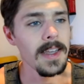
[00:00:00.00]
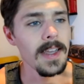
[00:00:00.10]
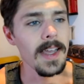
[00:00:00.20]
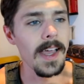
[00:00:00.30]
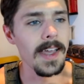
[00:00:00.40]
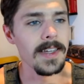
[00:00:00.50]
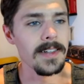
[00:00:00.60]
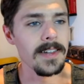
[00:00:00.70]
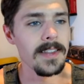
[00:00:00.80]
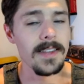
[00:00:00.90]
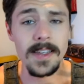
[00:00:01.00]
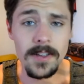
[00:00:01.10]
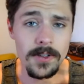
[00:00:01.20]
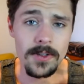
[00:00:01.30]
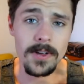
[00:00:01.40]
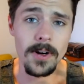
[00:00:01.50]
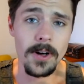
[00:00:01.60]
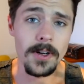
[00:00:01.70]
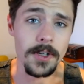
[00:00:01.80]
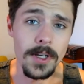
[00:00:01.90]
and things
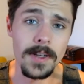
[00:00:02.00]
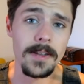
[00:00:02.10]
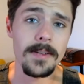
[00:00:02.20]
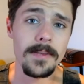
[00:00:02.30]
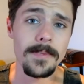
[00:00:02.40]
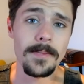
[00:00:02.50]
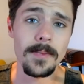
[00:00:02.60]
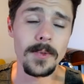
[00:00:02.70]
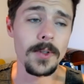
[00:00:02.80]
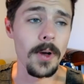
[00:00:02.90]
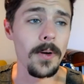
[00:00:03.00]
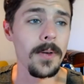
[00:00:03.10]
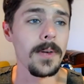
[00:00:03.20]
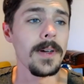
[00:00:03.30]
are good. So